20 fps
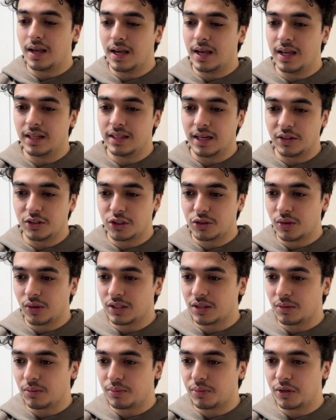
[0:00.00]
And I just realized
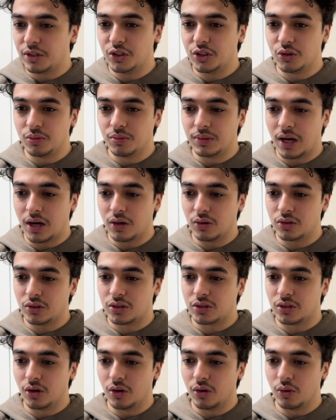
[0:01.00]
I'm pretty zoomed out,
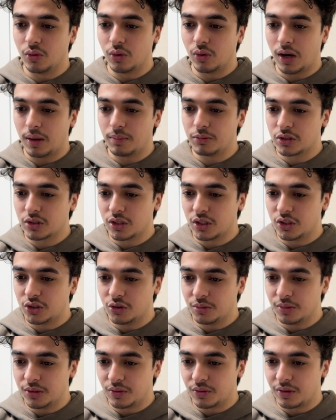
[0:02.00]
so I'm just gonna
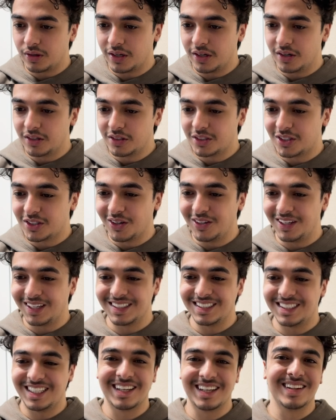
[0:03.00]
zoom in here so you can
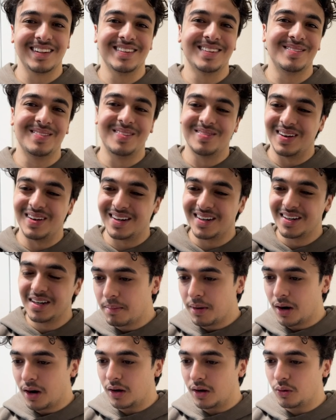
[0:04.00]
see it a little bit better.
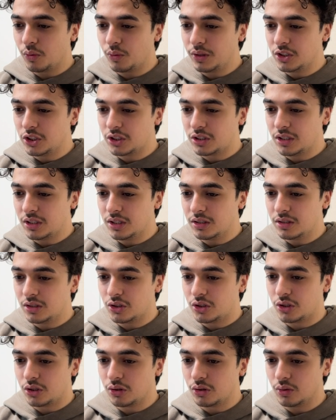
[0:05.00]
But we just need
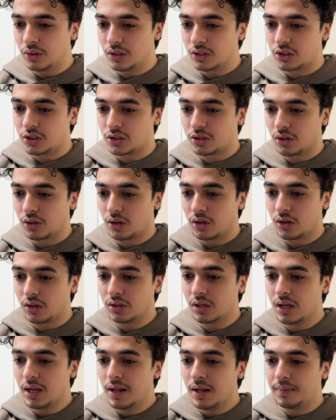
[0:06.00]
to
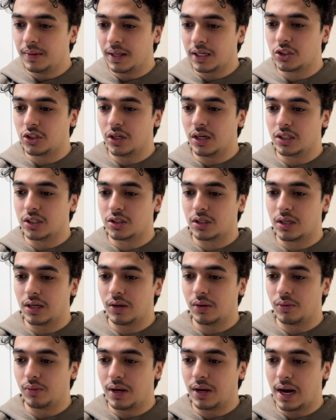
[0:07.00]
install Next.js,
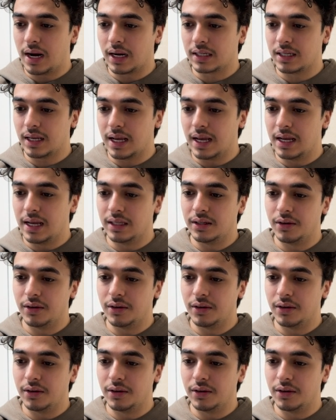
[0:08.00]
React, and